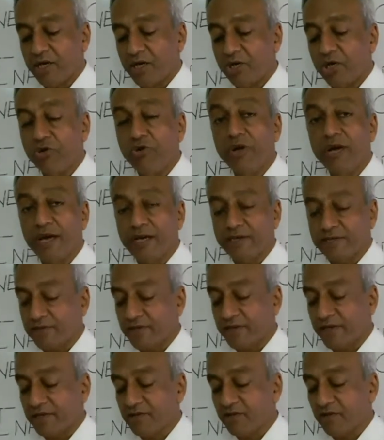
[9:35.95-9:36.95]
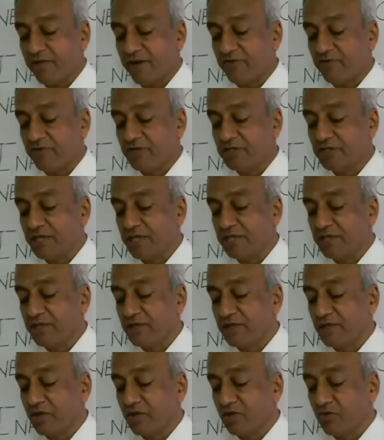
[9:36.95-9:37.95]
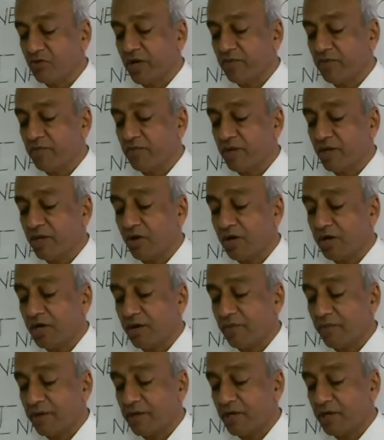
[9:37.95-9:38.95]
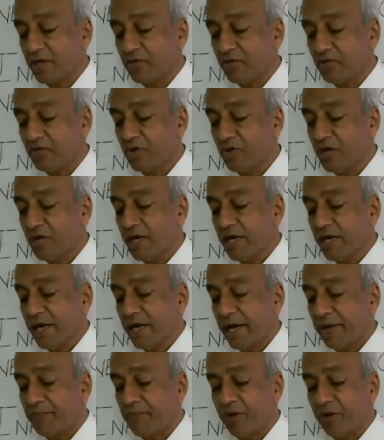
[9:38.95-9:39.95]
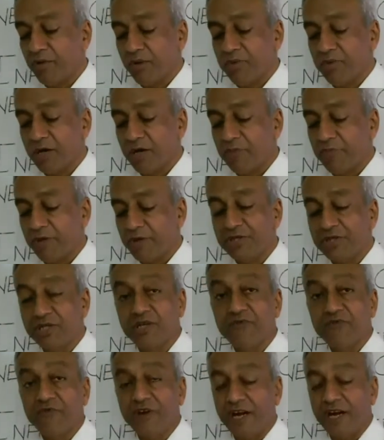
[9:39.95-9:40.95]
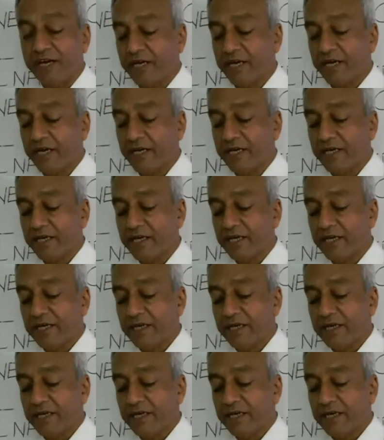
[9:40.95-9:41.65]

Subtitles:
during exercise of adverse changes, including but not limited to abnormal blood pressure, fainting,